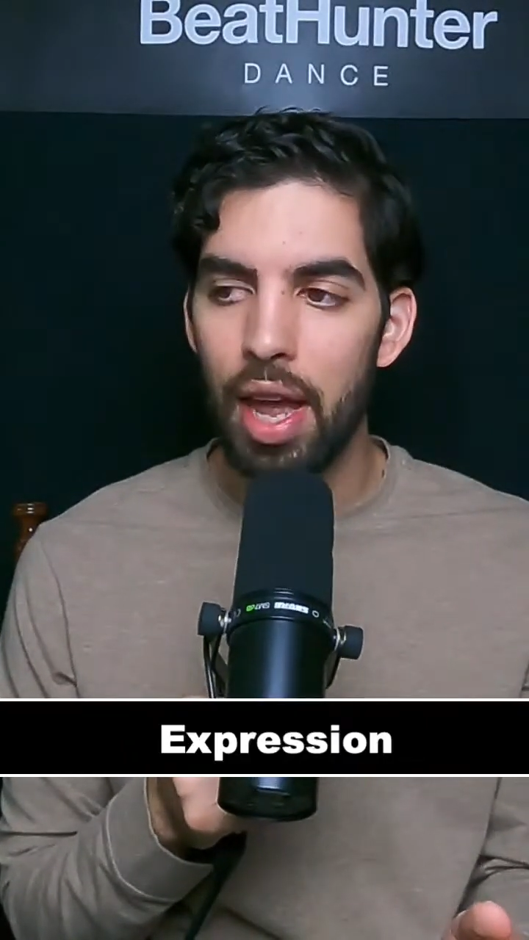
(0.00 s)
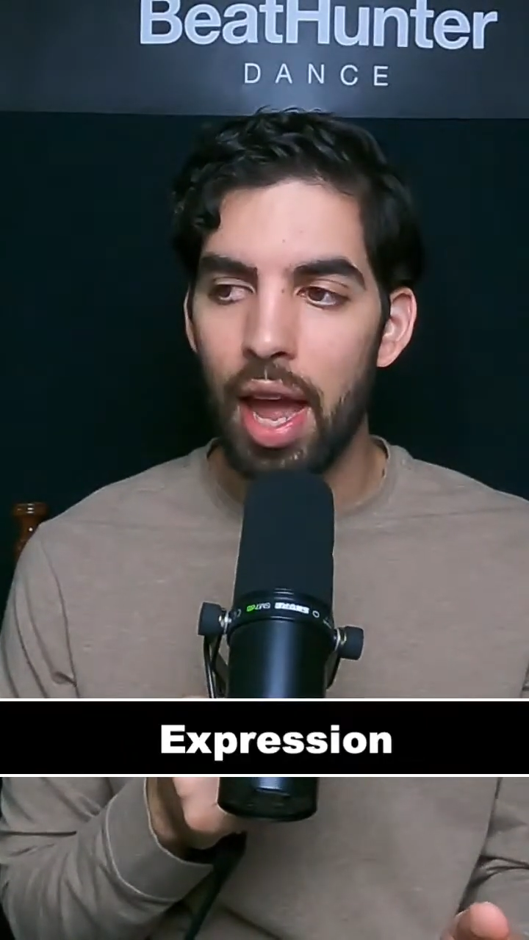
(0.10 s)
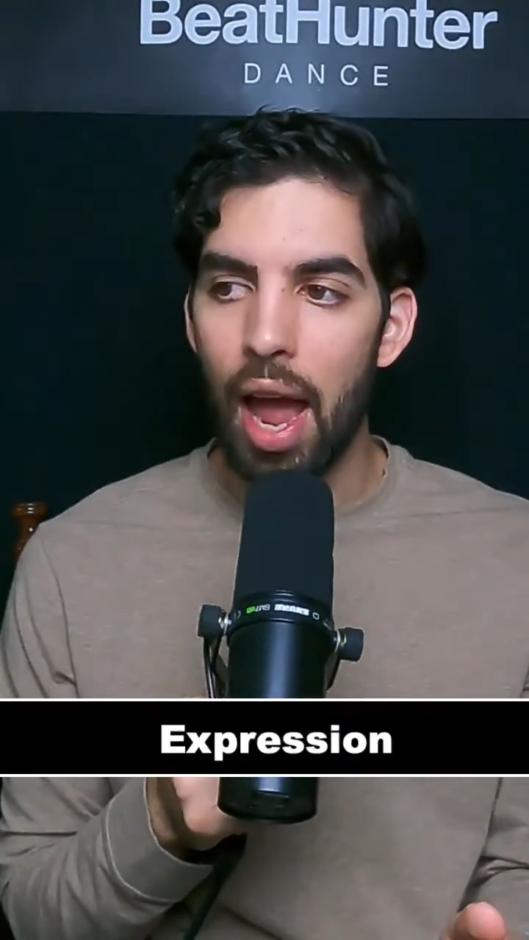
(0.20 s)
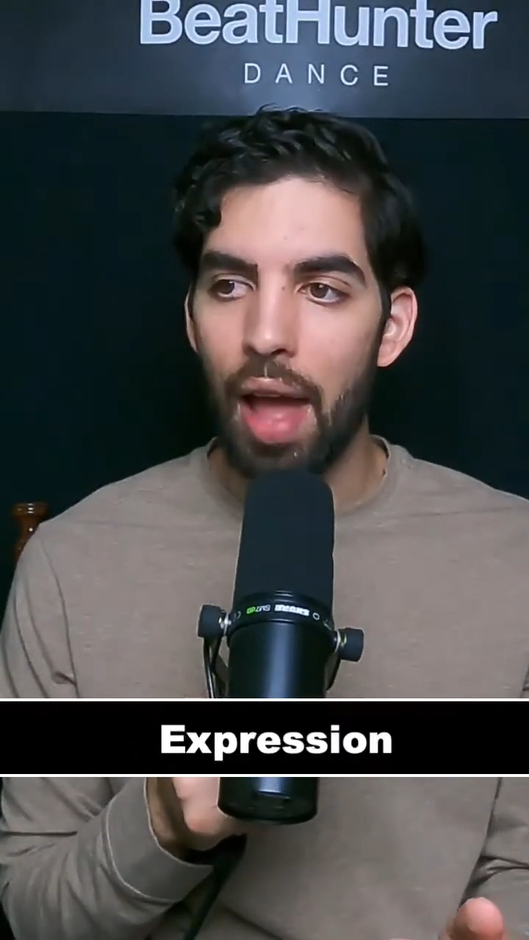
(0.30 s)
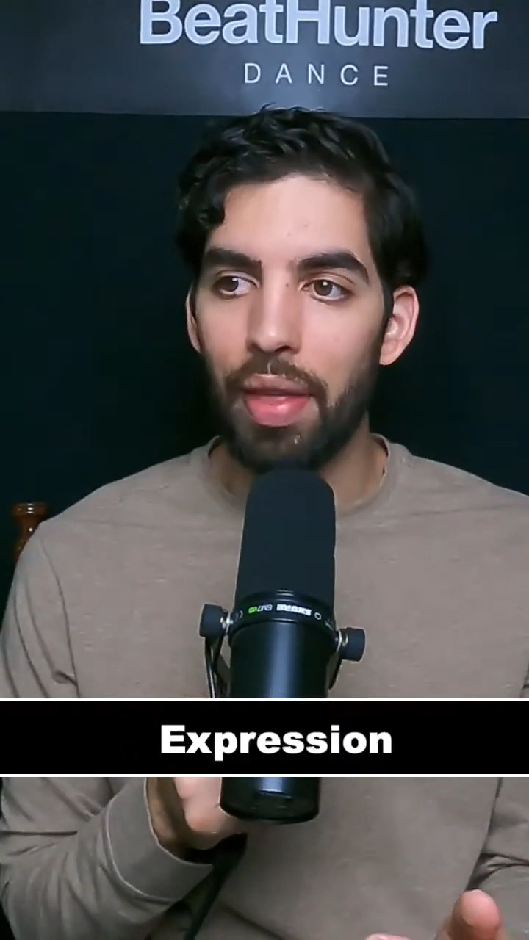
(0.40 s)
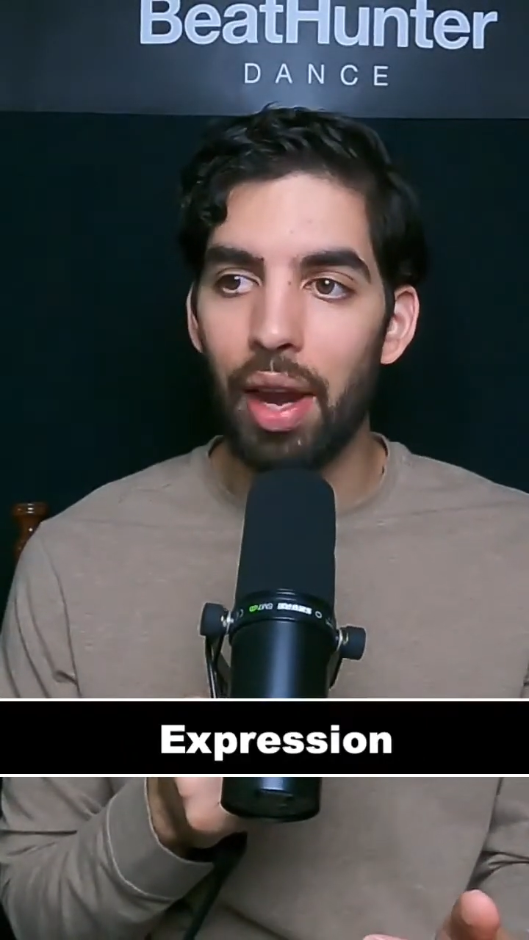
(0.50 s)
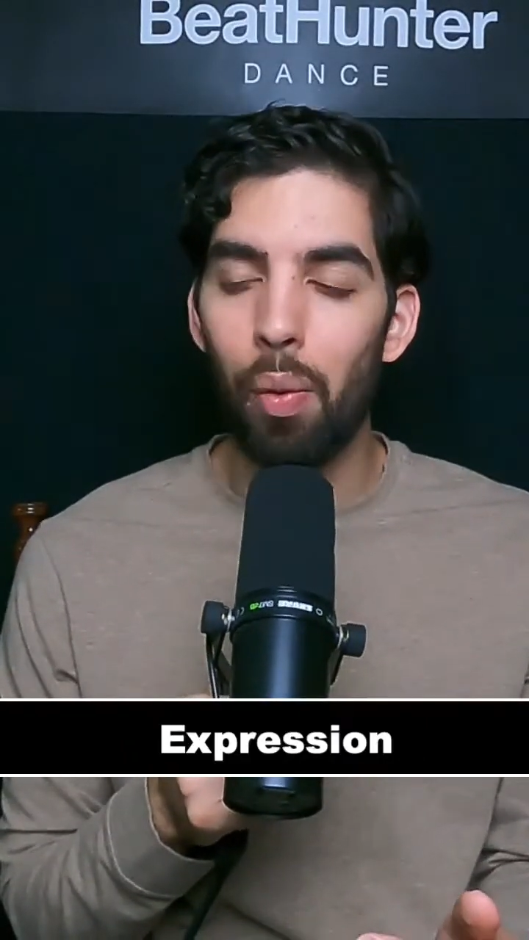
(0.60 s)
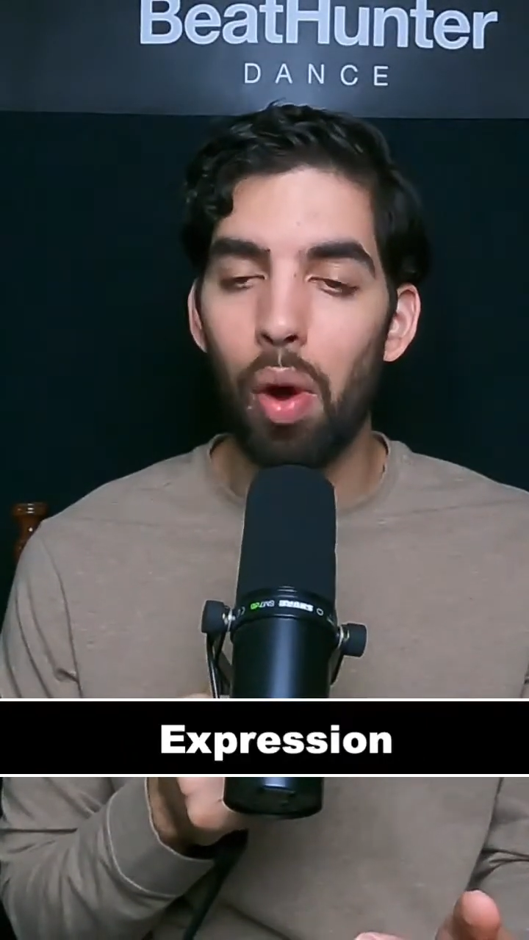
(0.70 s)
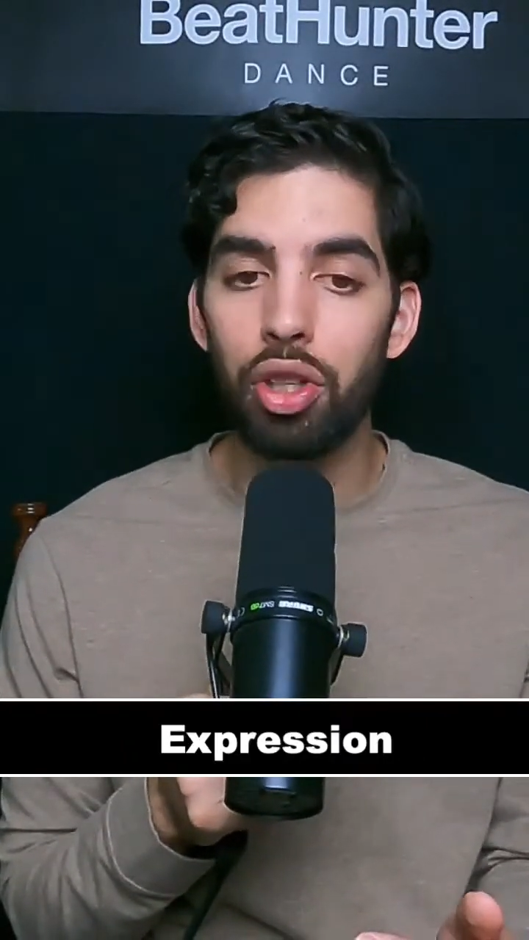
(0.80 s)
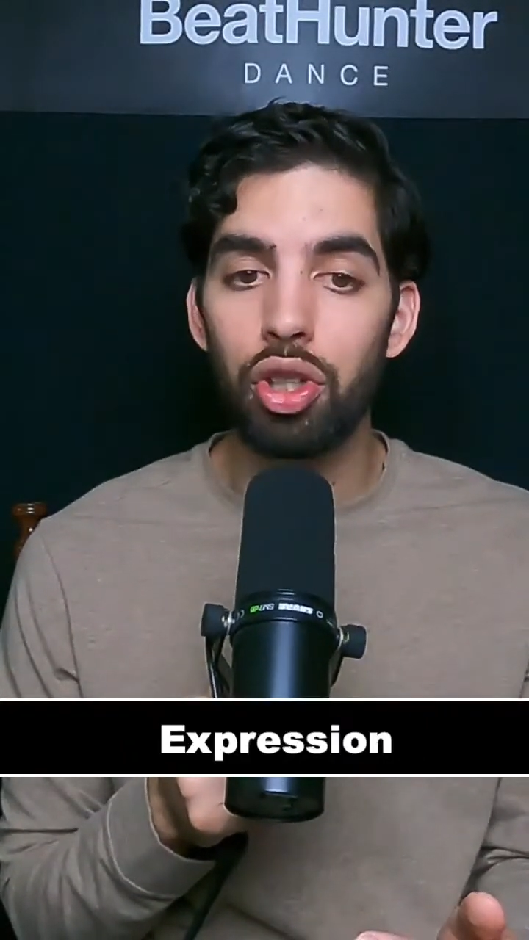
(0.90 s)
And then I
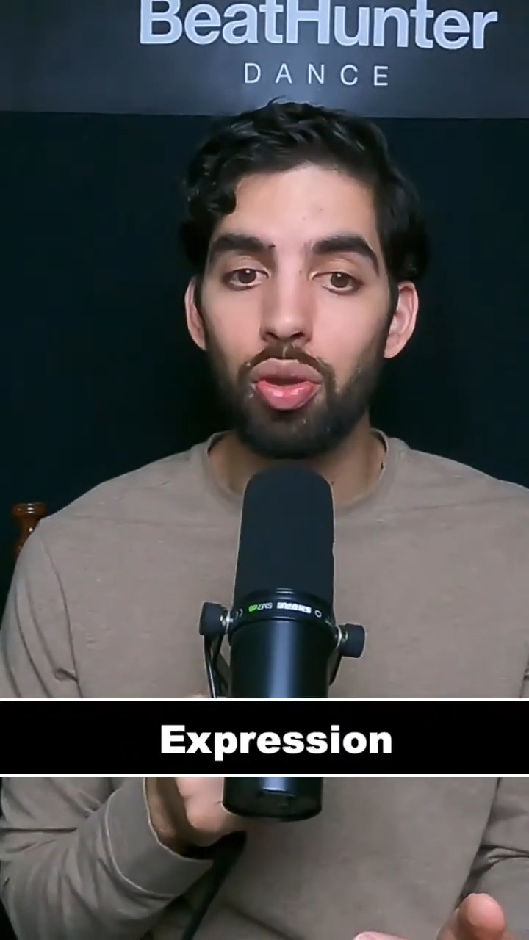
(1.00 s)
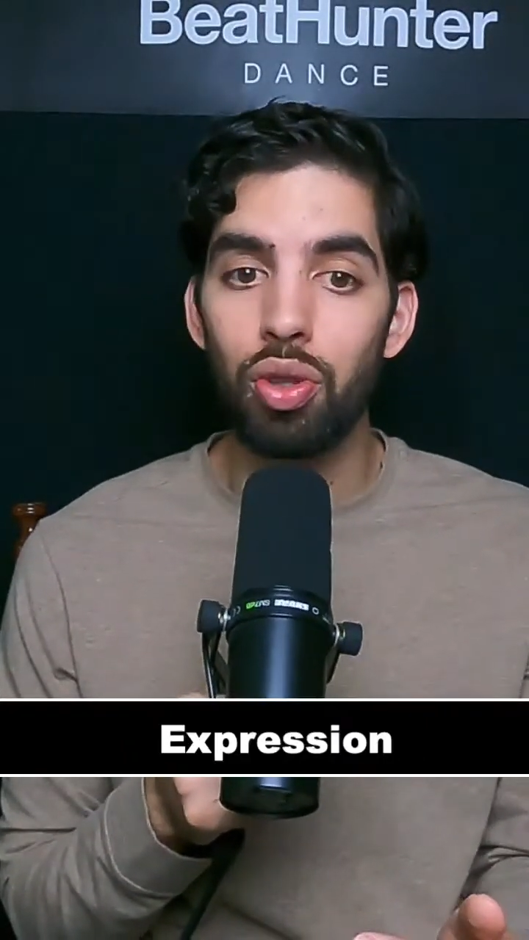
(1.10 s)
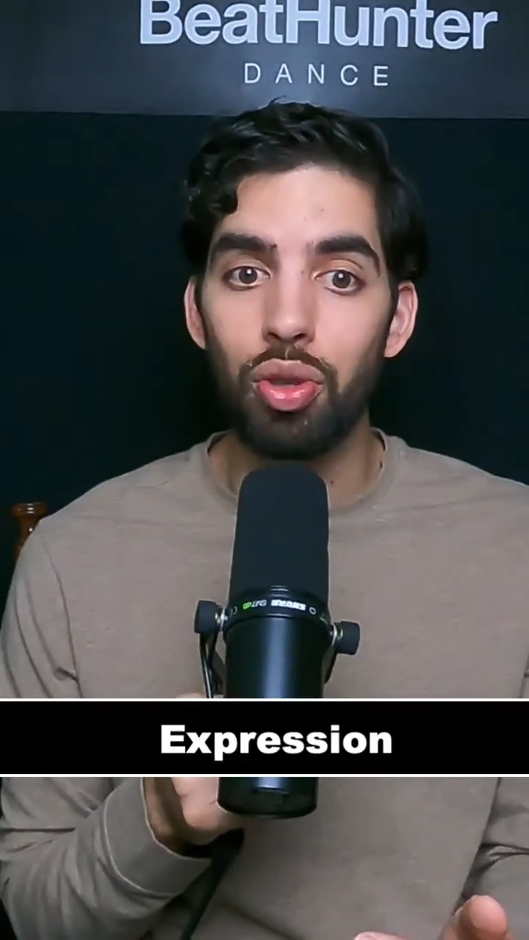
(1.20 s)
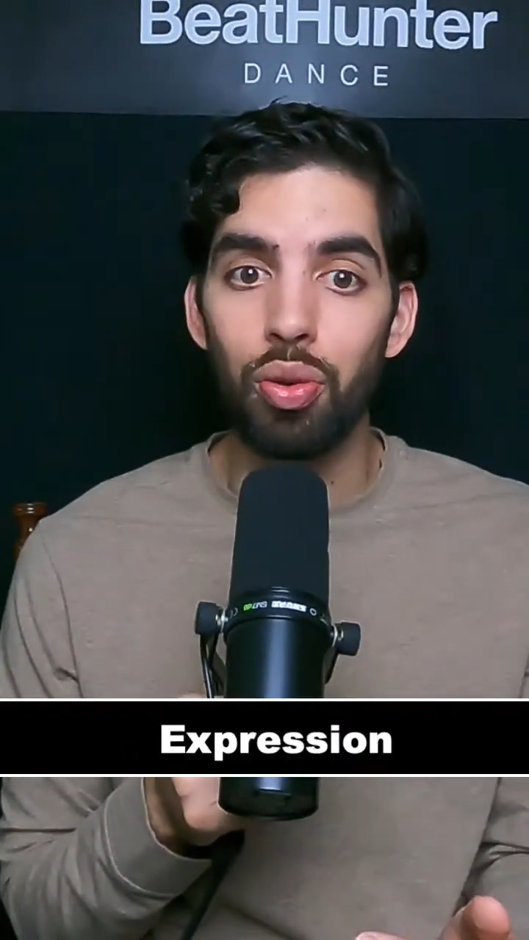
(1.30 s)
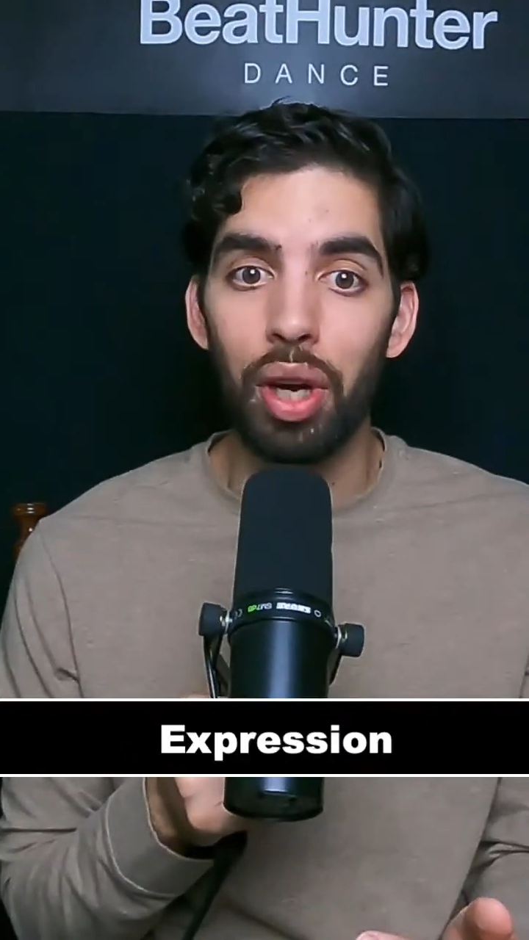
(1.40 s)
want you to